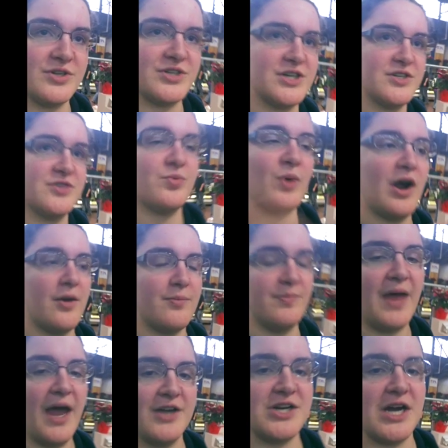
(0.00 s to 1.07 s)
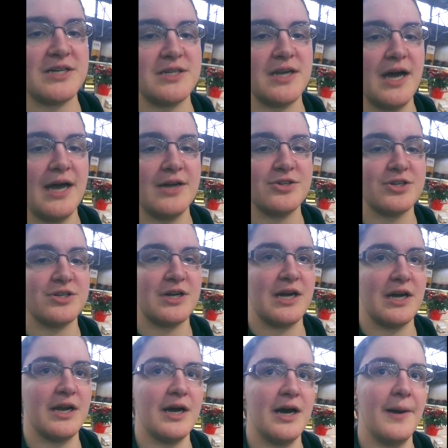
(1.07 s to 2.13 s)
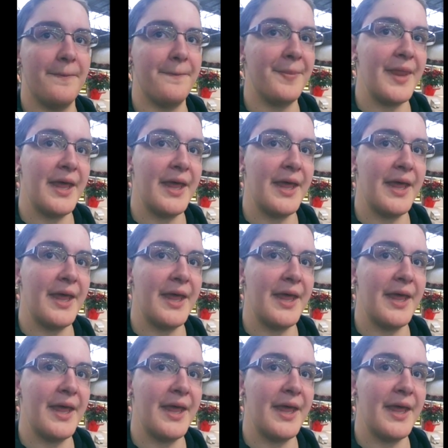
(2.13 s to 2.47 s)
which is where Ajax and I entered, and um,